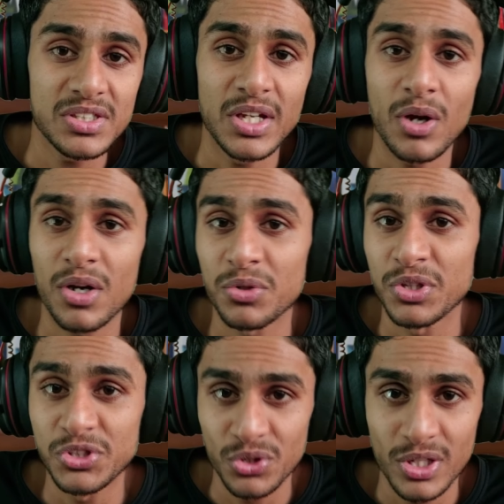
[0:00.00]
in order to
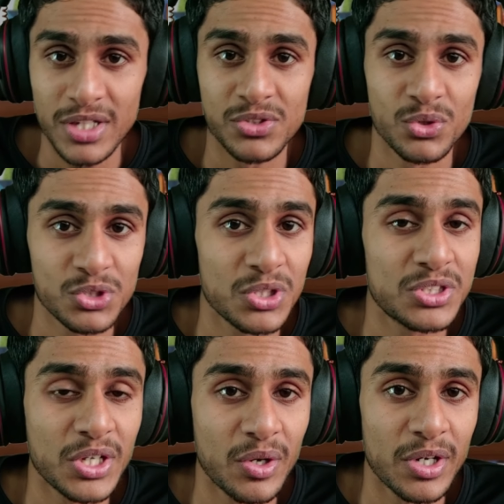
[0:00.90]
ensure that Social
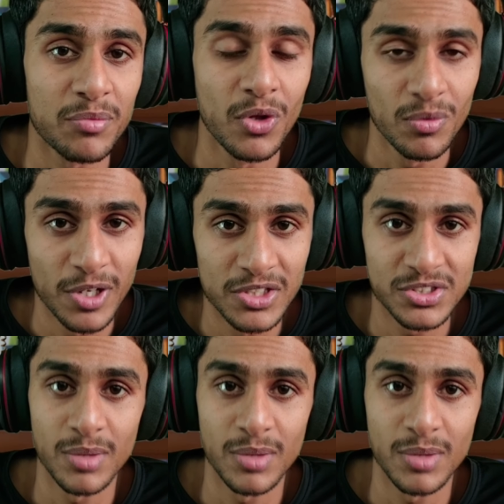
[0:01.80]
Security fulfills the